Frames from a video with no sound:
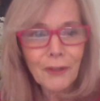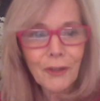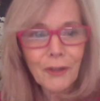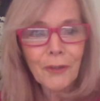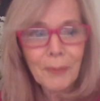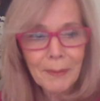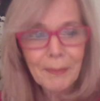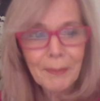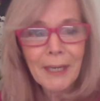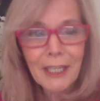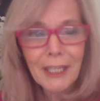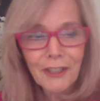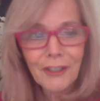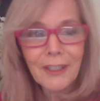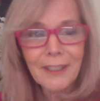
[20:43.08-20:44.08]
You've got to be
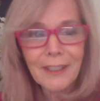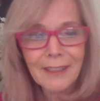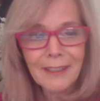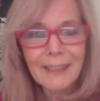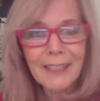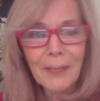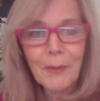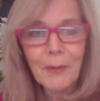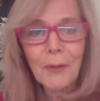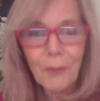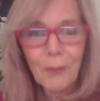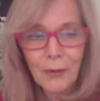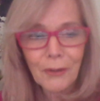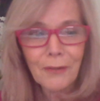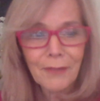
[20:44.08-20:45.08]
passionate
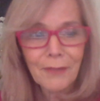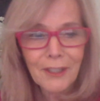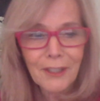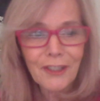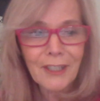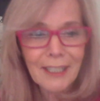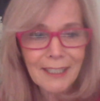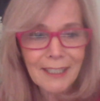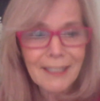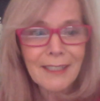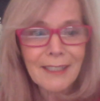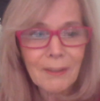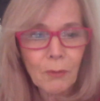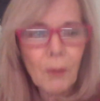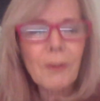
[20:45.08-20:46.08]
about what the vision is.